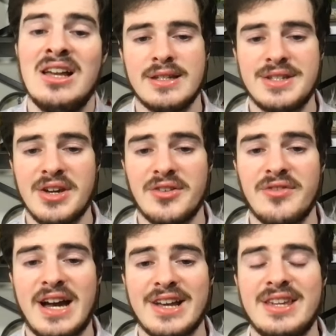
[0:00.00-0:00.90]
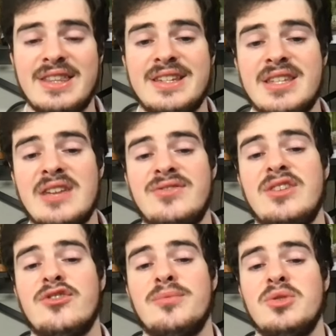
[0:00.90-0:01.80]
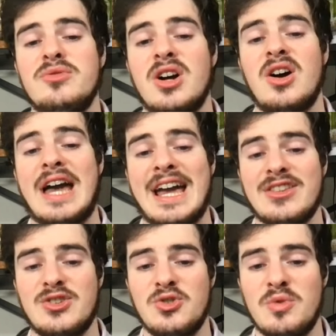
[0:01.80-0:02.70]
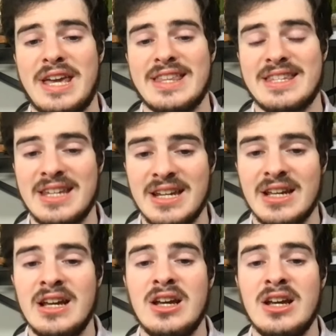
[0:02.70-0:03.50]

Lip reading: Sione Vaki, the safety from Utah at 218.